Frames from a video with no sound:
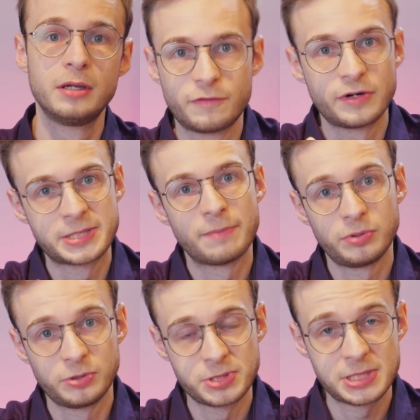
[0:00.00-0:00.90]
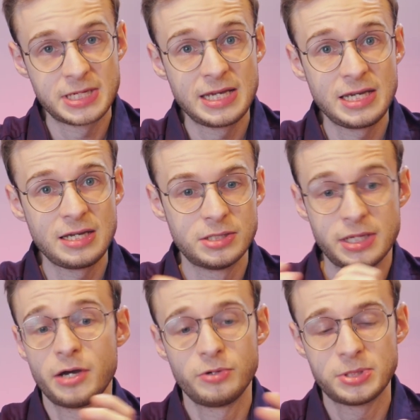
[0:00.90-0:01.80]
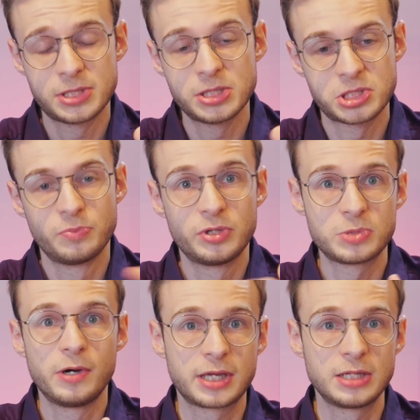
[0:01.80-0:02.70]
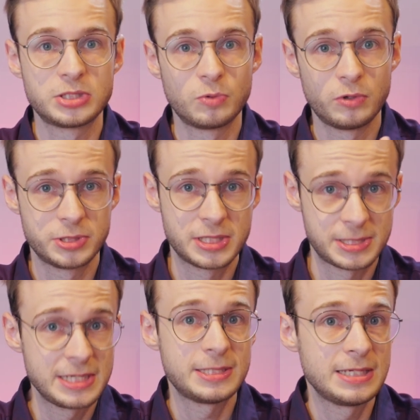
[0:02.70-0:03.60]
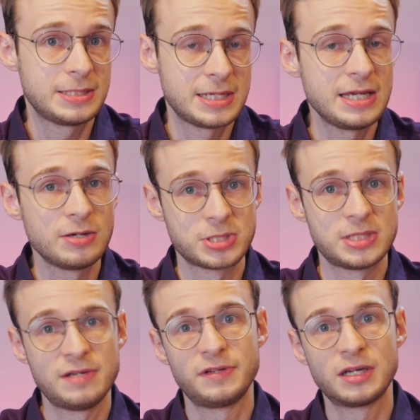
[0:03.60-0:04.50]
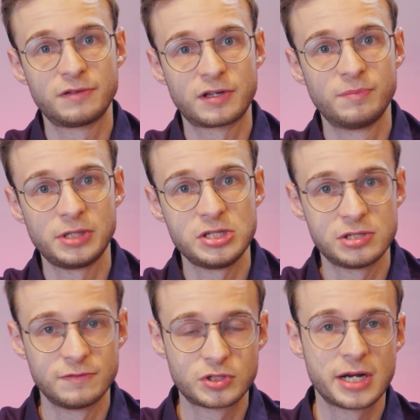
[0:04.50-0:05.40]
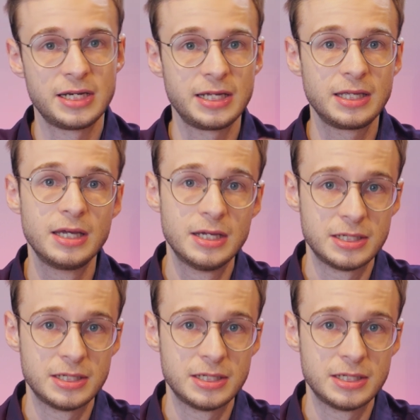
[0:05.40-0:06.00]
For example, C denotes that someone is working towards a CCT or Certificate of Completion of Training,